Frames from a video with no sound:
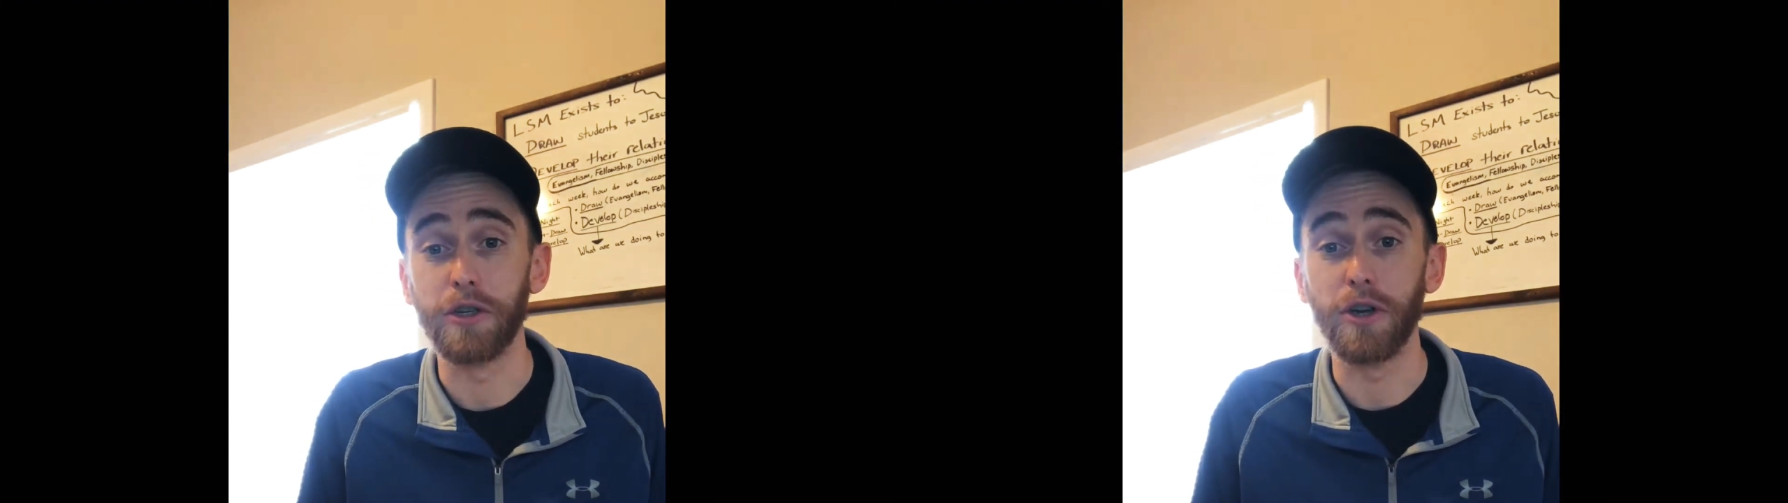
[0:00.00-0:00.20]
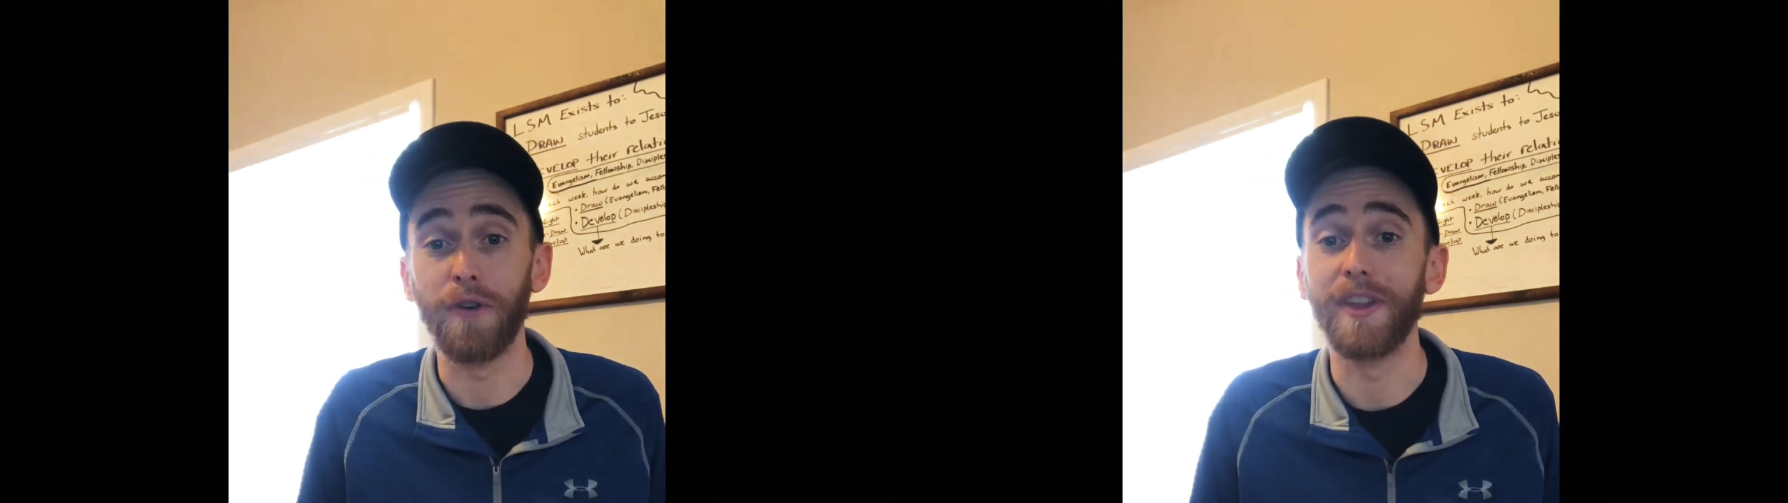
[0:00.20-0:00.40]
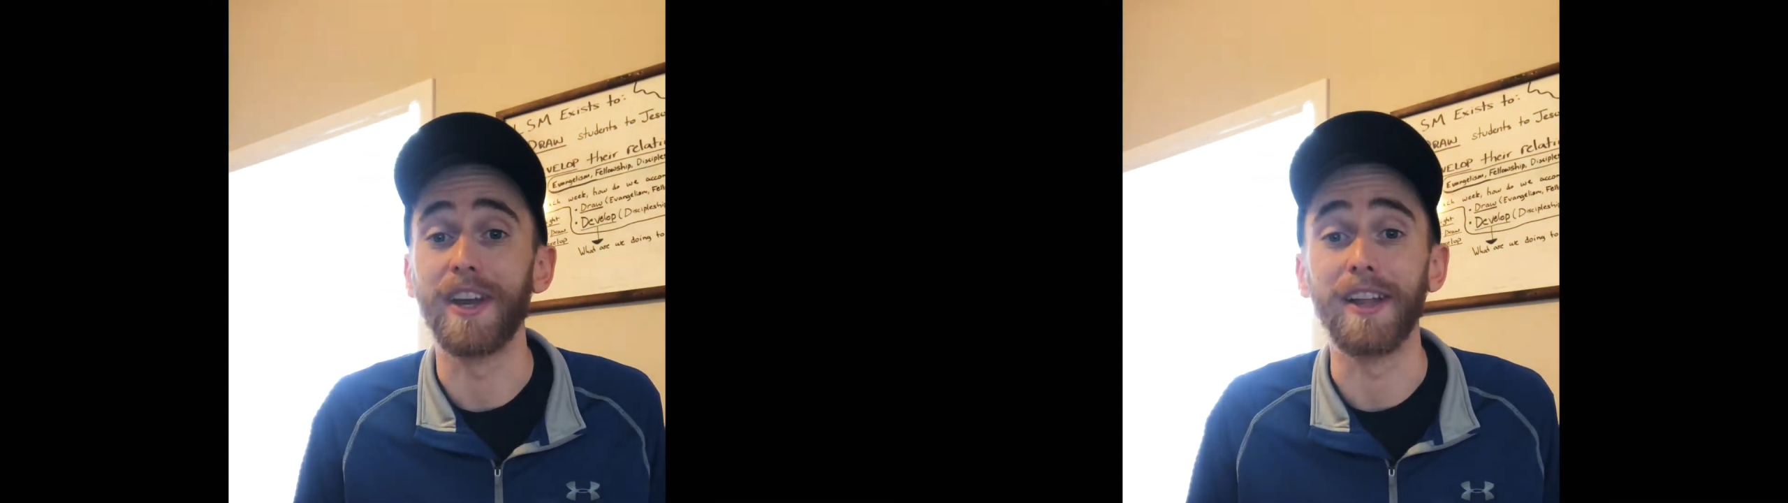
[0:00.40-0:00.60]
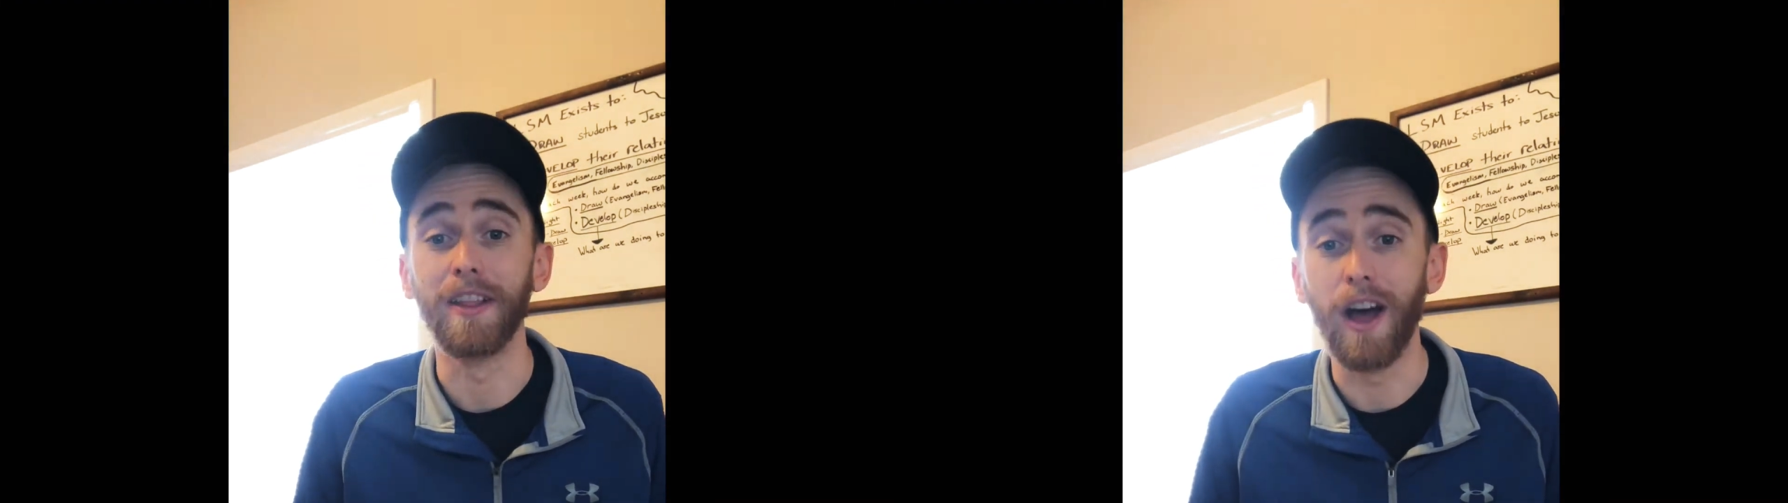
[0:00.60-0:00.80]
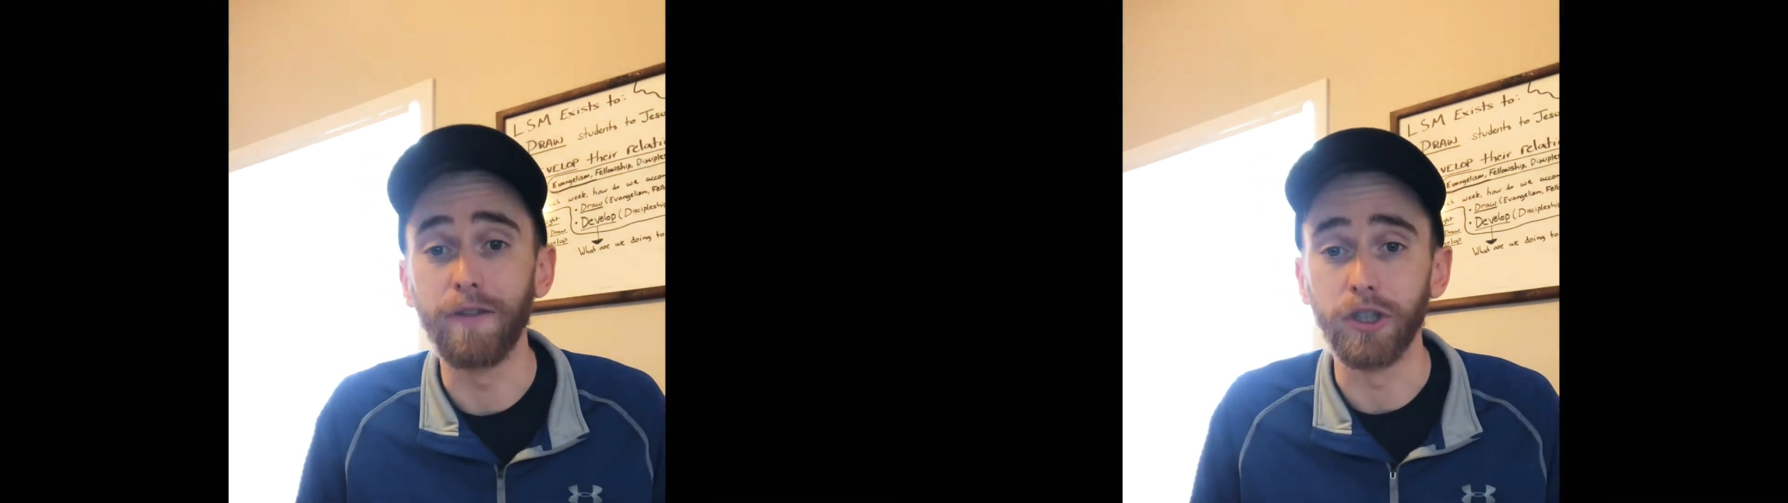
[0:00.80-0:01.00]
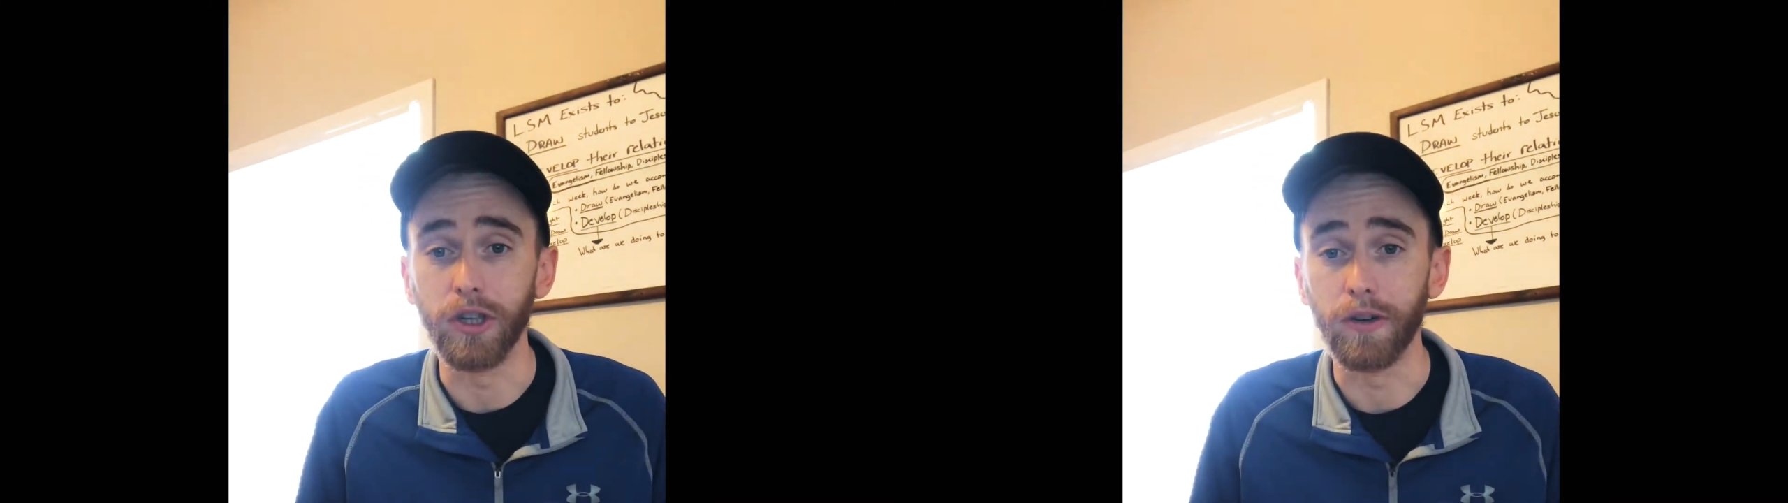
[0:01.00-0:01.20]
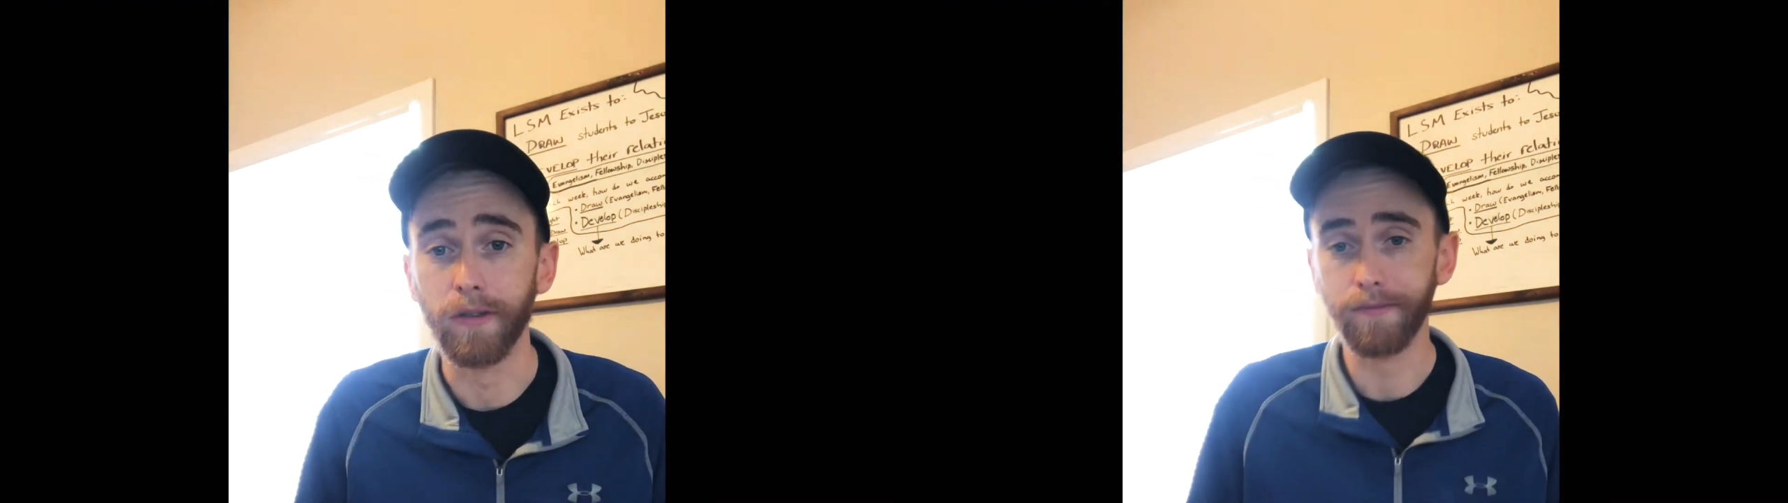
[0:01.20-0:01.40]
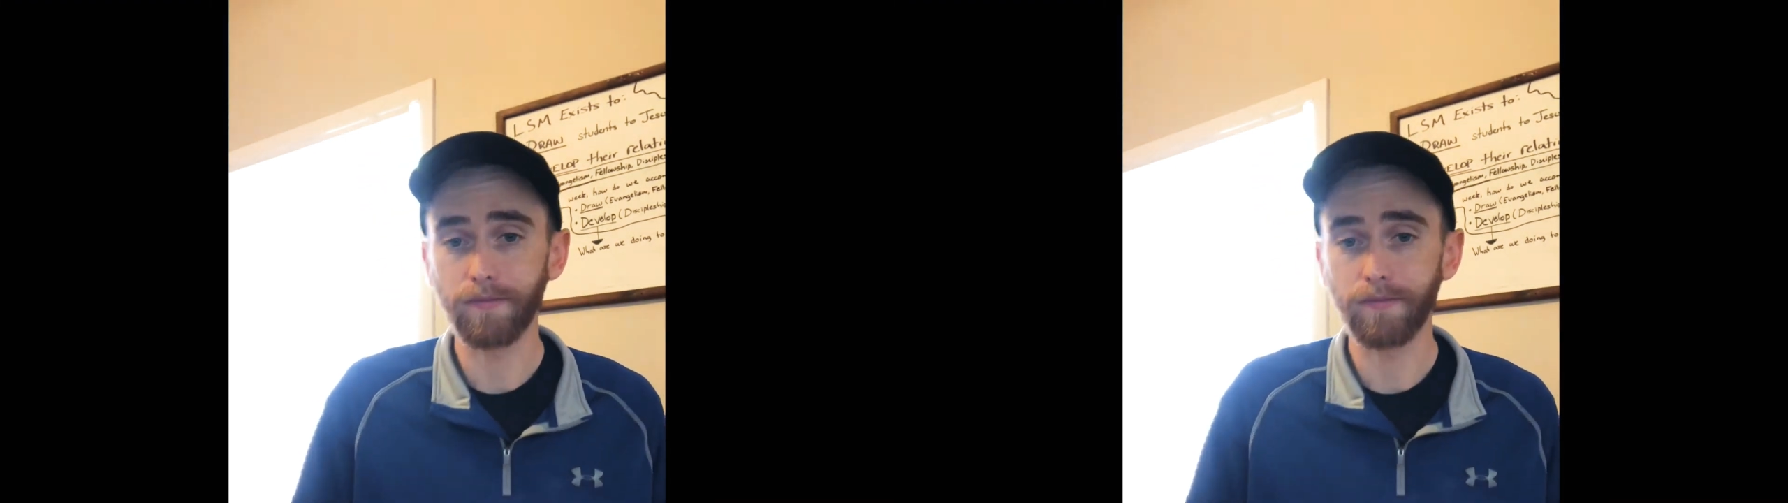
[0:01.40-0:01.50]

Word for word: shown that he loves you,